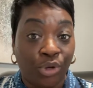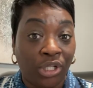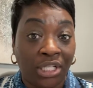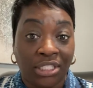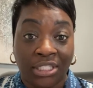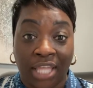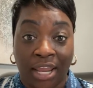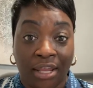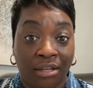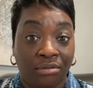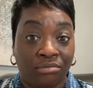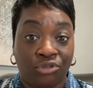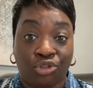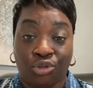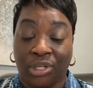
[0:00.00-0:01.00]
real
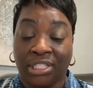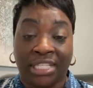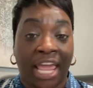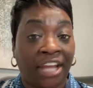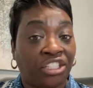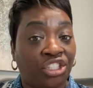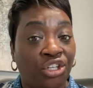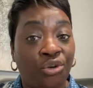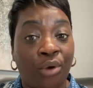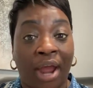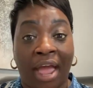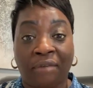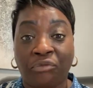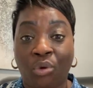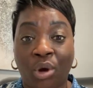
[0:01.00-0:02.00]
estate transaction or
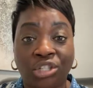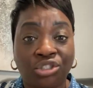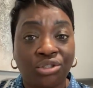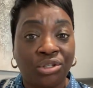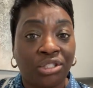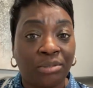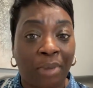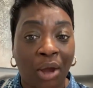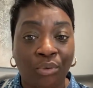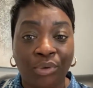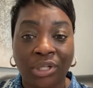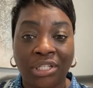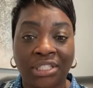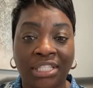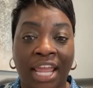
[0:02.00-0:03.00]
have questions about
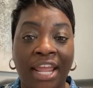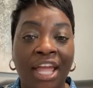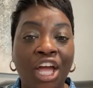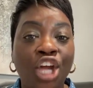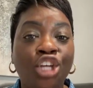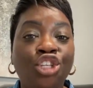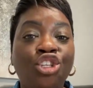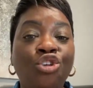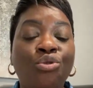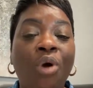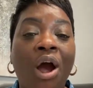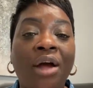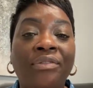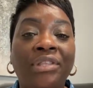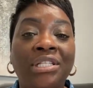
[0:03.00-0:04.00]
real estate. You
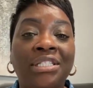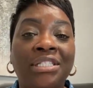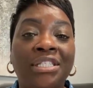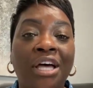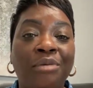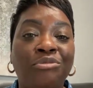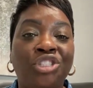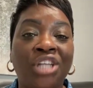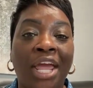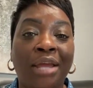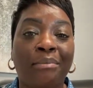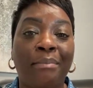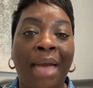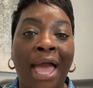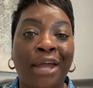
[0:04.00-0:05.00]
are the
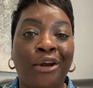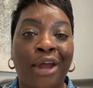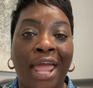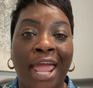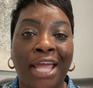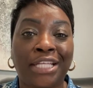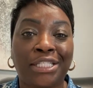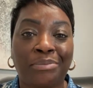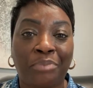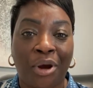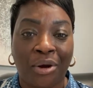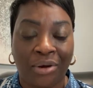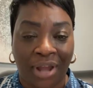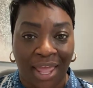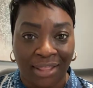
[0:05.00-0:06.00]
subject matter
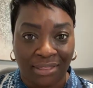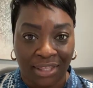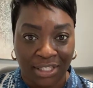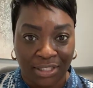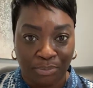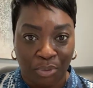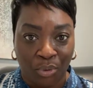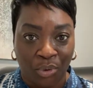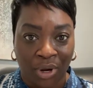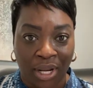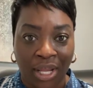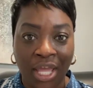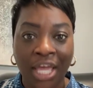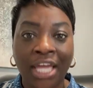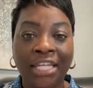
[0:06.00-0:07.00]
expert at this
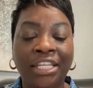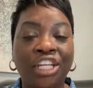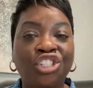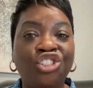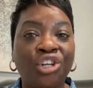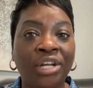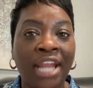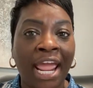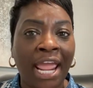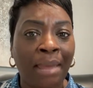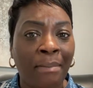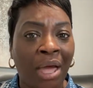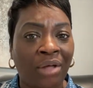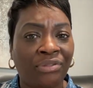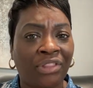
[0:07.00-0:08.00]
point. Get your
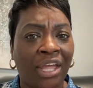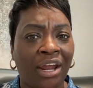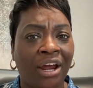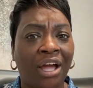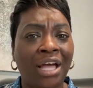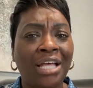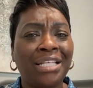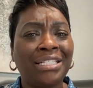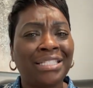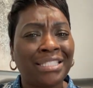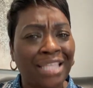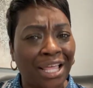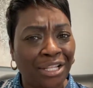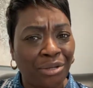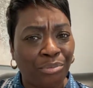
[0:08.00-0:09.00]
name out there.
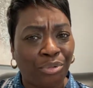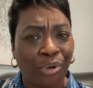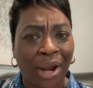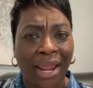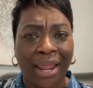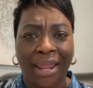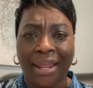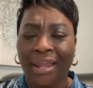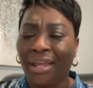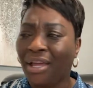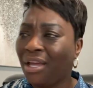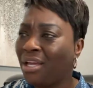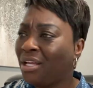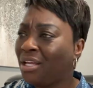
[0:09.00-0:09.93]
Celebrate.